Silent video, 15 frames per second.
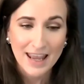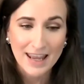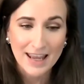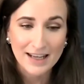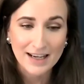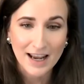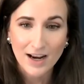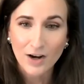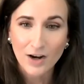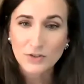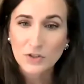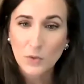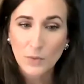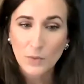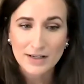And I
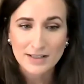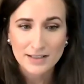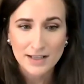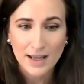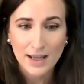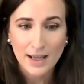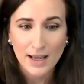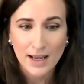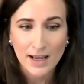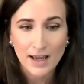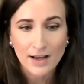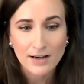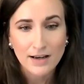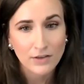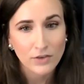also want to say
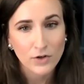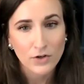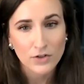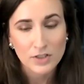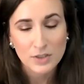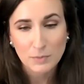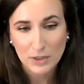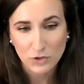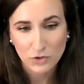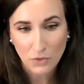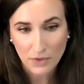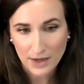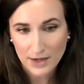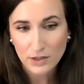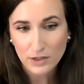another
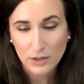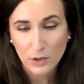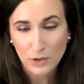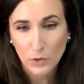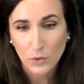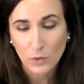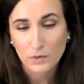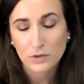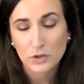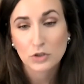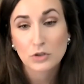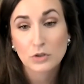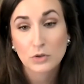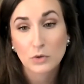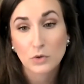special thank you
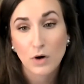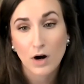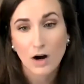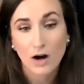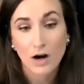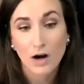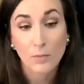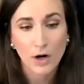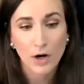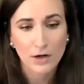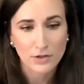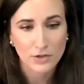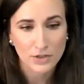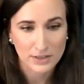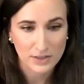to our
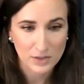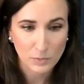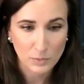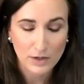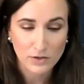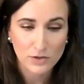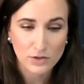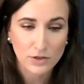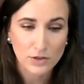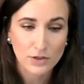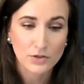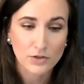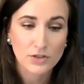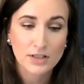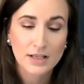partners and
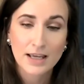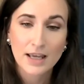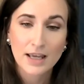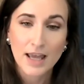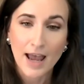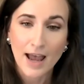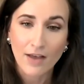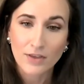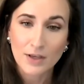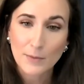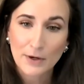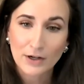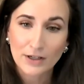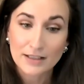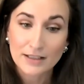sponsors at the
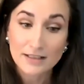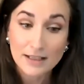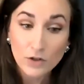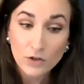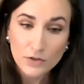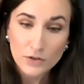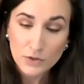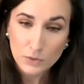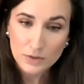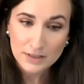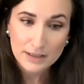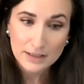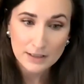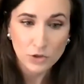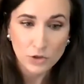American Dental
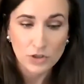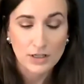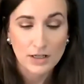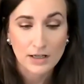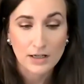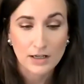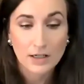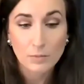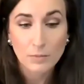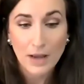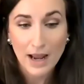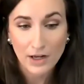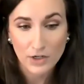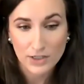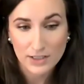Association,
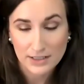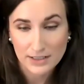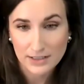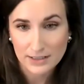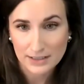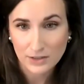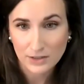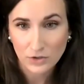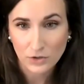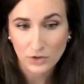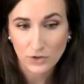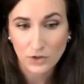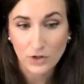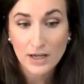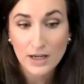Patterson
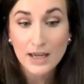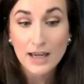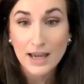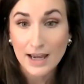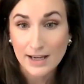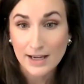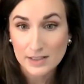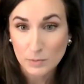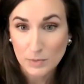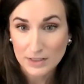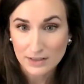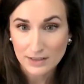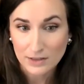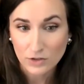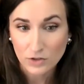Dental,
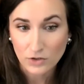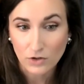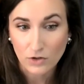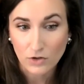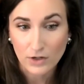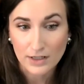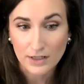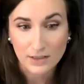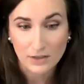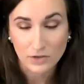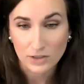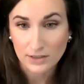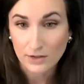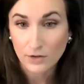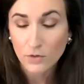Aspen Dental, and
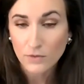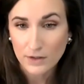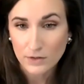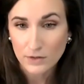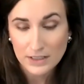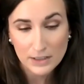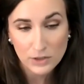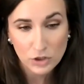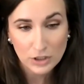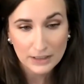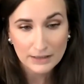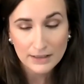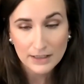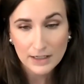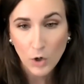Delta Dental
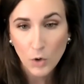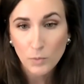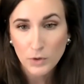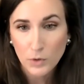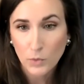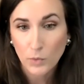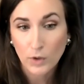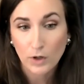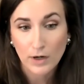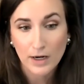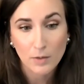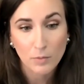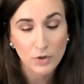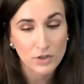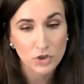Foundation. I hope you were
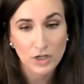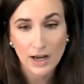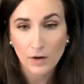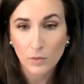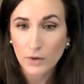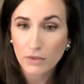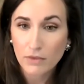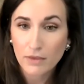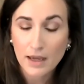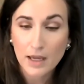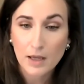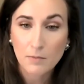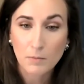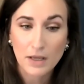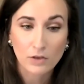able to chat with
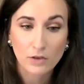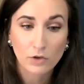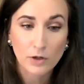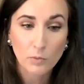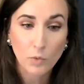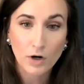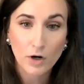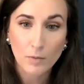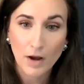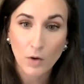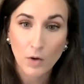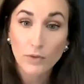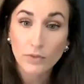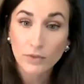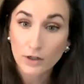them and learn more
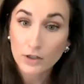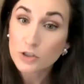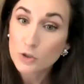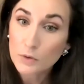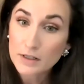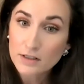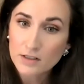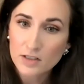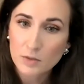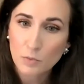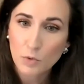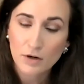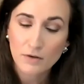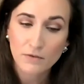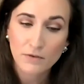about what they're doing to
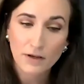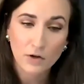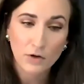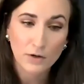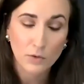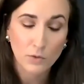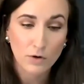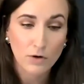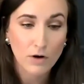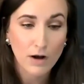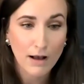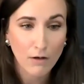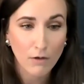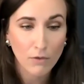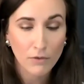support veteran oral
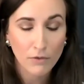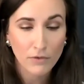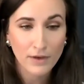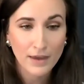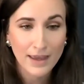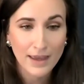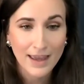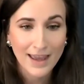health.